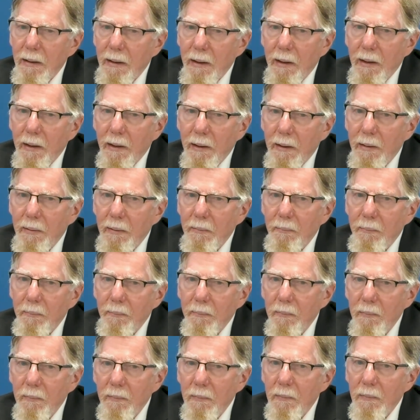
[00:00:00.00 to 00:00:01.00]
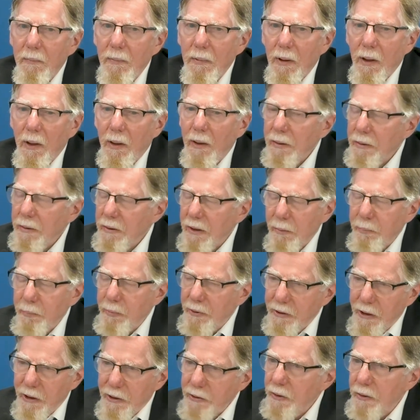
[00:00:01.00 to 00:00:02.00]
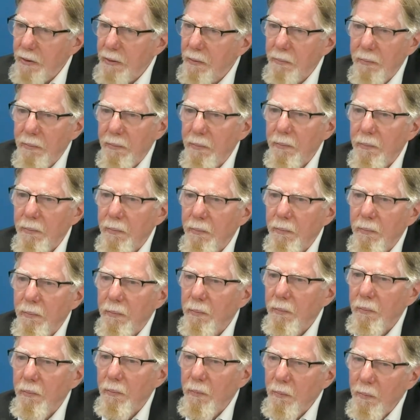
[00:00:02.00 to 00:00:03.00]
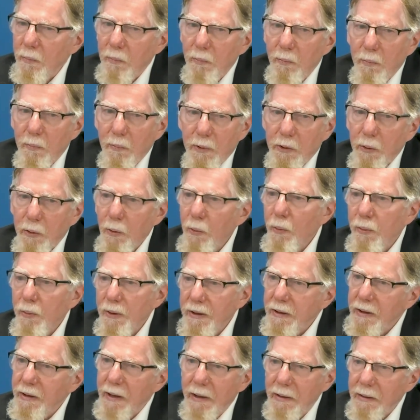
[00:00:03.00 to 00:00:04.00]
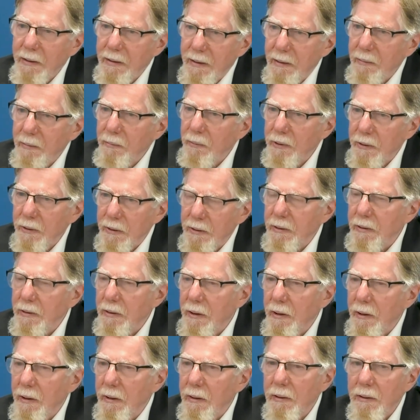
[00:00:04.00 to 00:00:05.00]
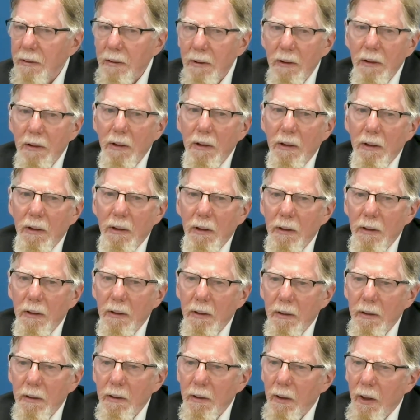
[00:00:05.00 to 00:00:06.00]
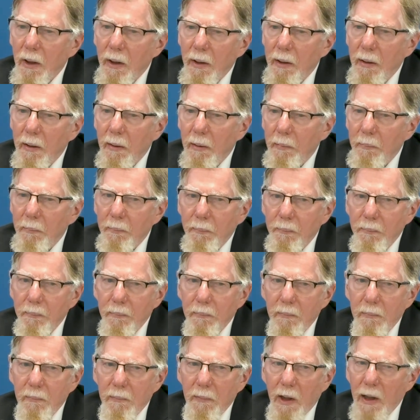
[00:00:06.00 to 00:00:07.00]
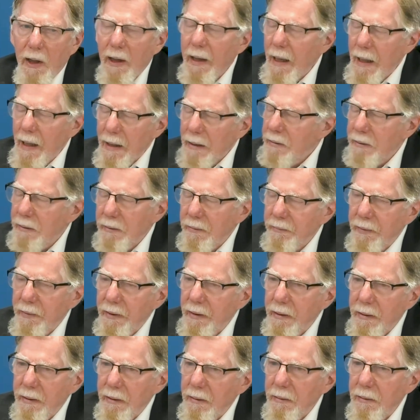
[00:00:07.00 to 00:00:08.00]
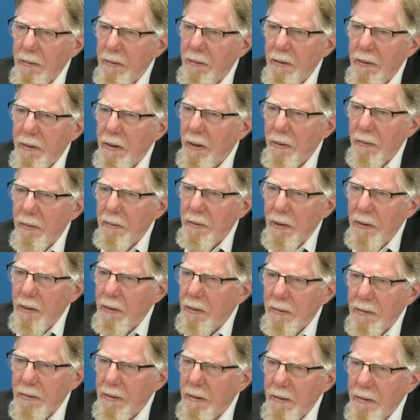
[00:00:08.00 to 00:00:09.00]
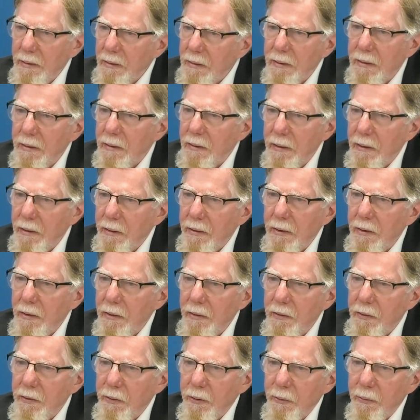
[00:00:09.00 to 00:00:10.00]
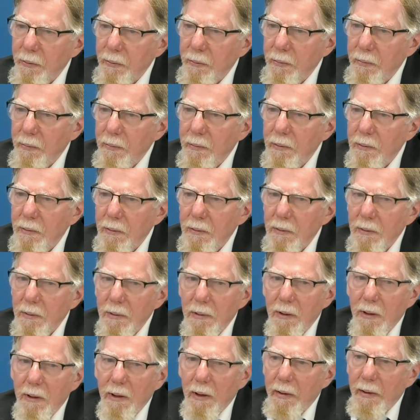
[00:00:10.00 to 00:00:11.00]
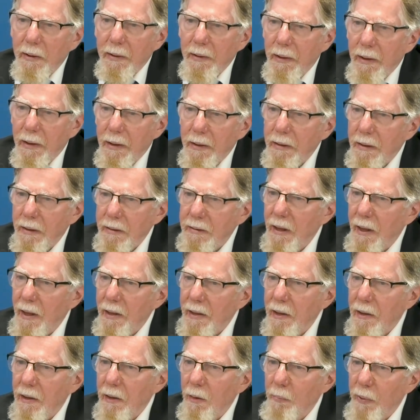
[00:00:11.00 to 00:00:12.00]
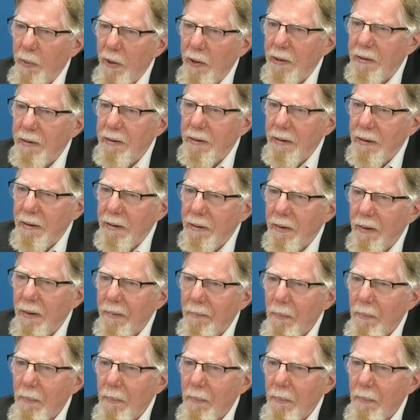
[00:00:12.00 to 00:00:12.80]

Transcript: our supposition was always that it was an act of the neo-Nazis to attack our party.